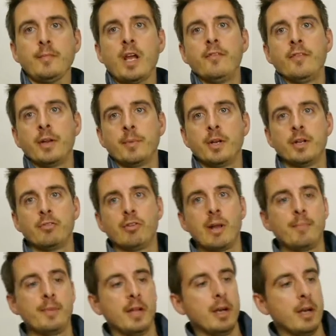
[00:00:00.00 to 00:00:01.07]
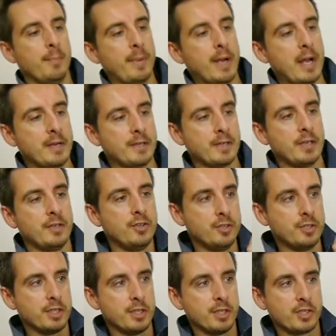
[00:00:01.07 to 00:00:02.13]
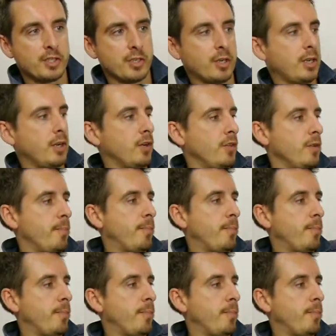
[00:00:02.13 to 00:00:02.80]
And then I'm going to grab the iPad and using the socket on the